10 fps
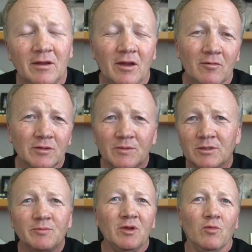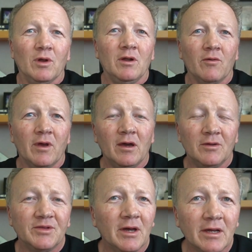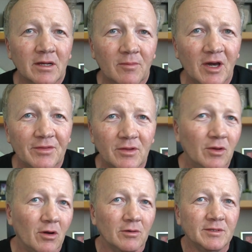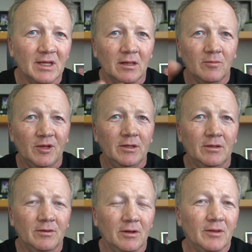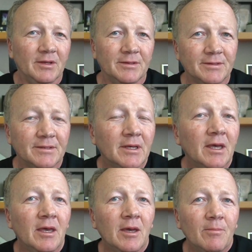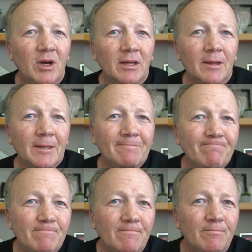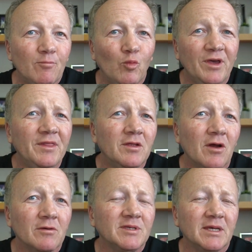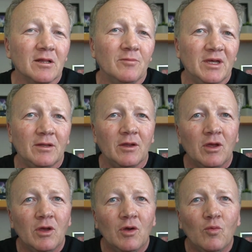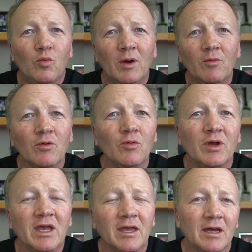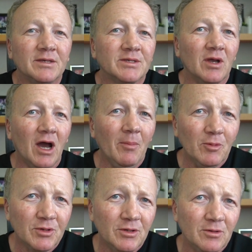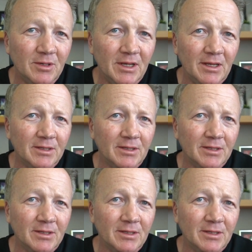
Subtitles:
I know we're supposed to be running around talking about the NAR settlement and all this, but with the NAR settlement, what we're looking at is an opportunity.